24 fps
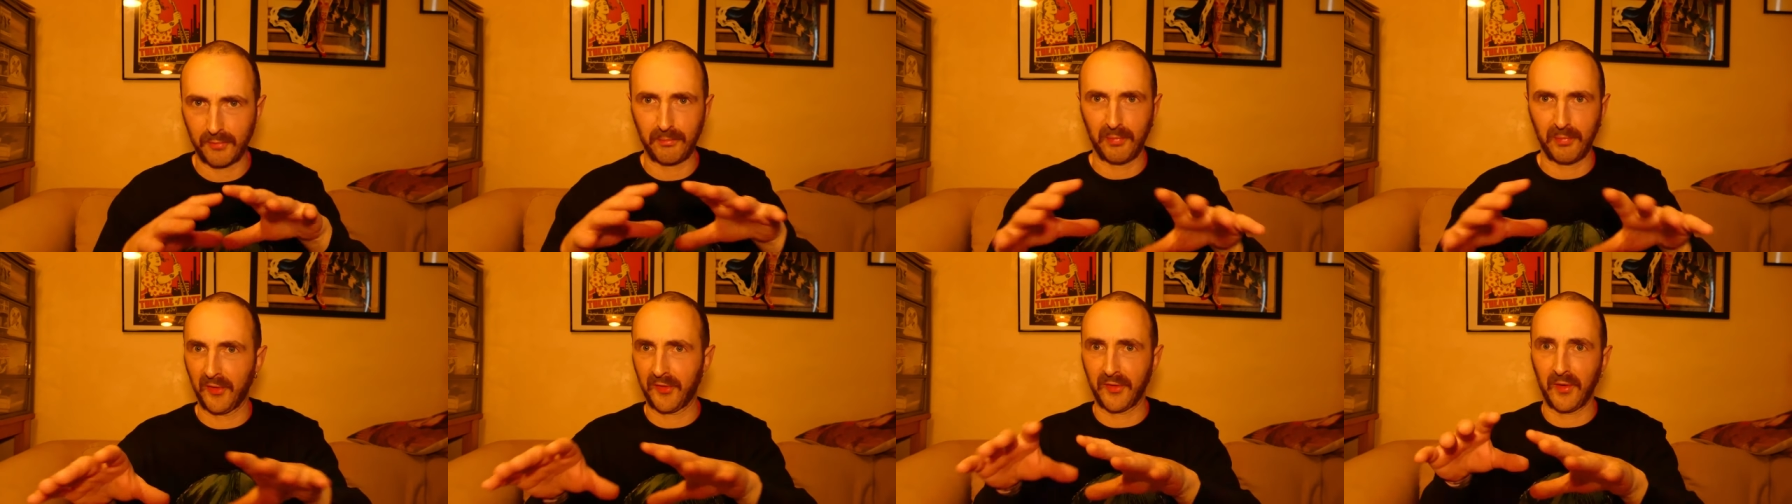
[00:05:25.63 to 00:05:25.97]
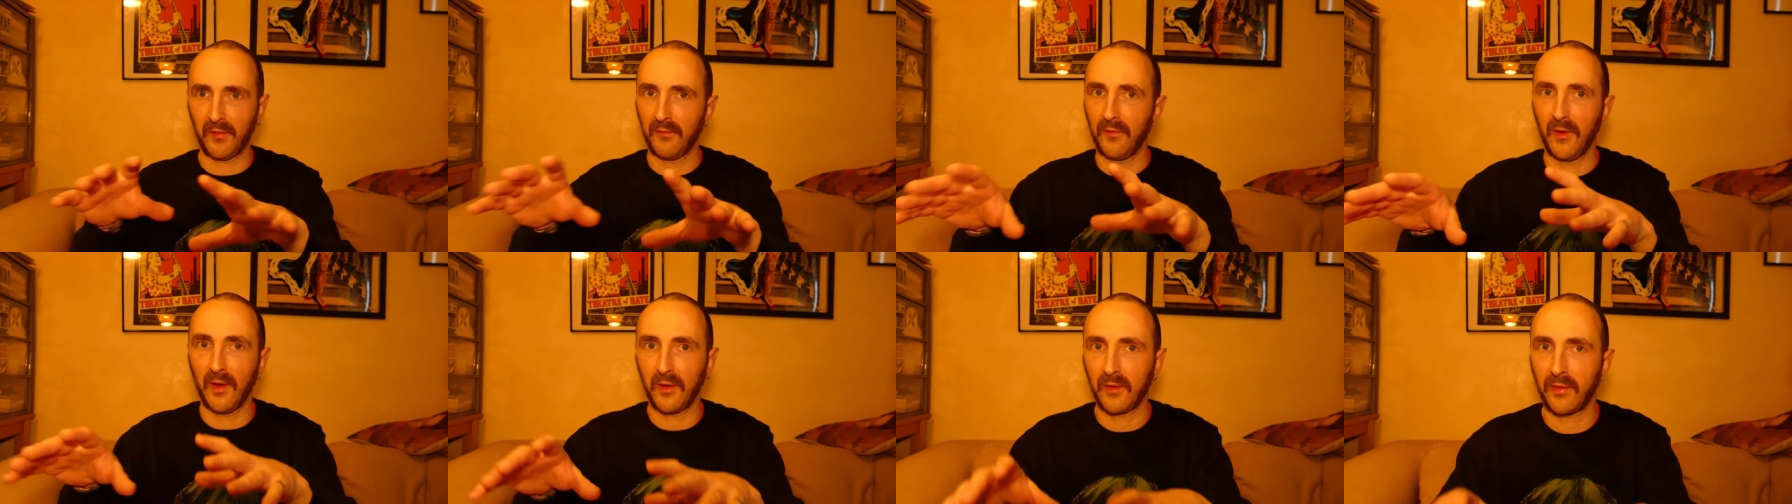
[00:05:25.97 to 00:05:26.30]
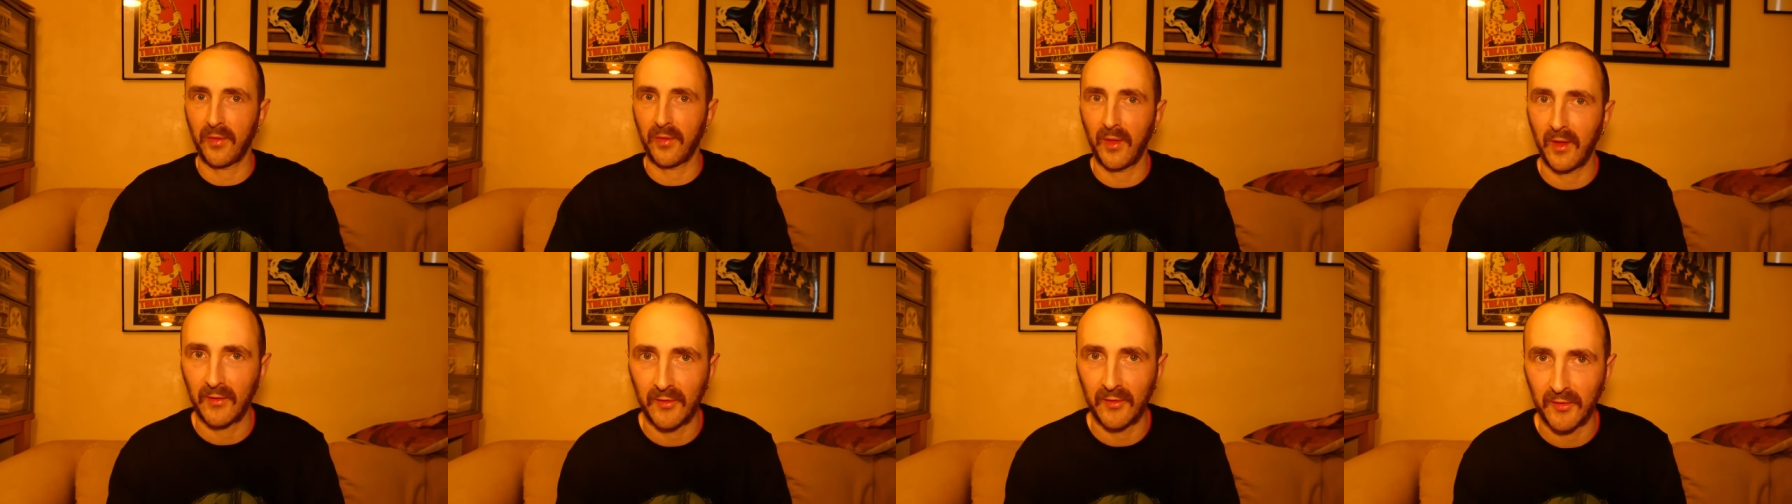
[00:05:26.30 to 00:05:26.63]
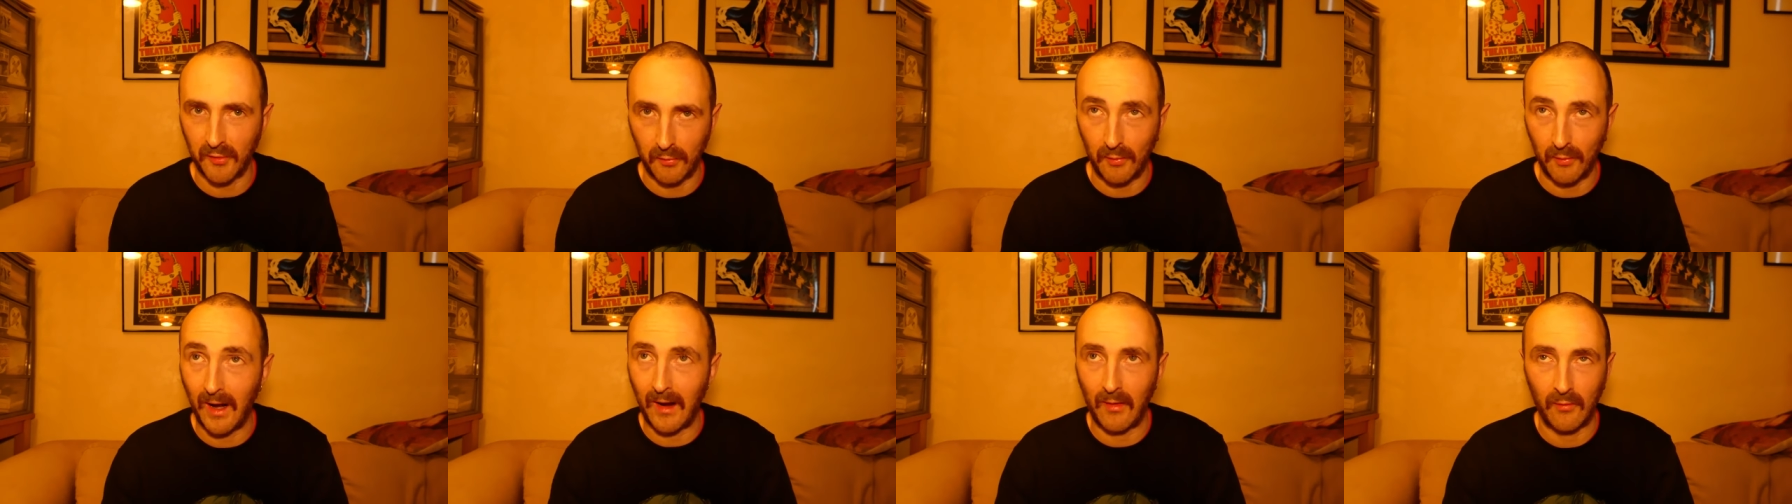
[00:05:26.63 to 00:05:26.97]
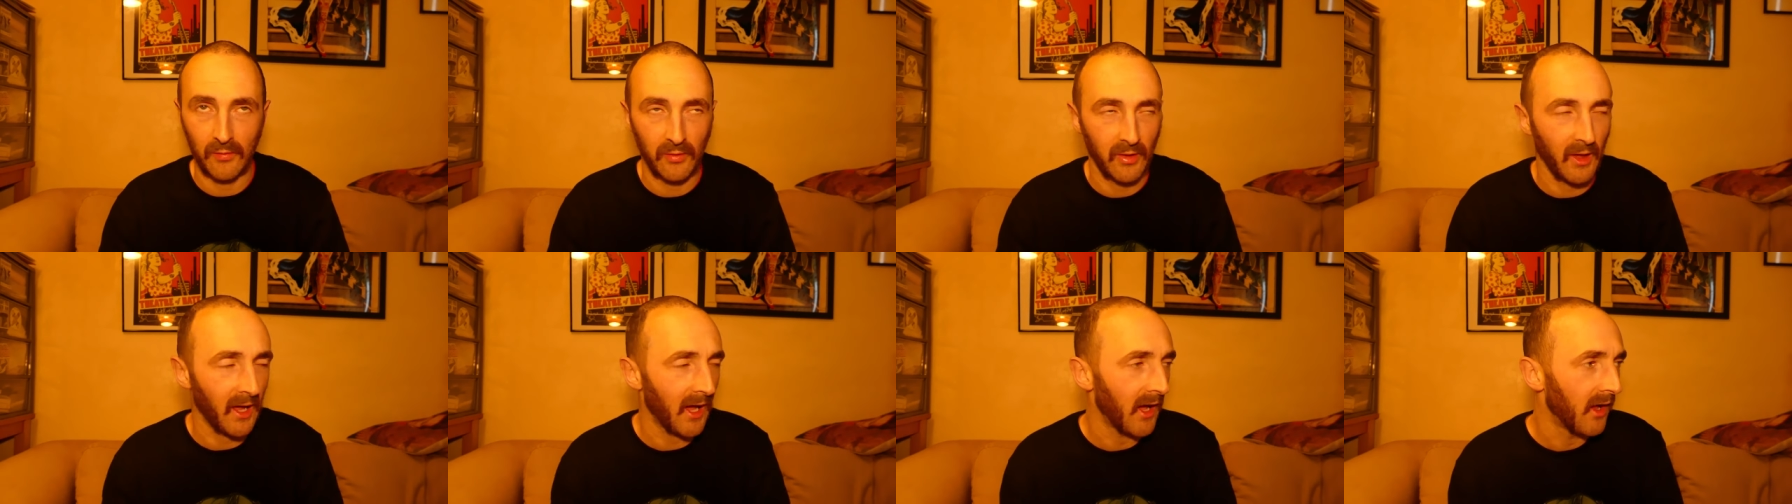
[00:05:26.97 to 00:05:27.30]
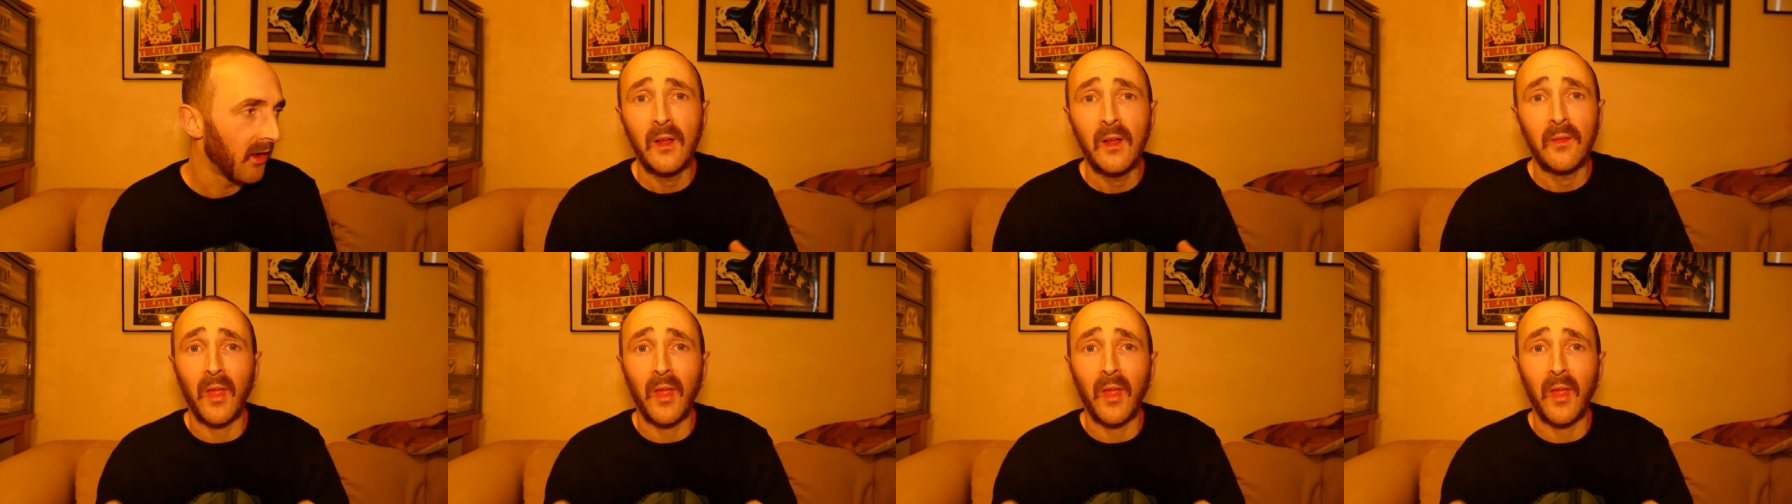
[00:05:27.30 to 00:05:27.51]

specific things around that.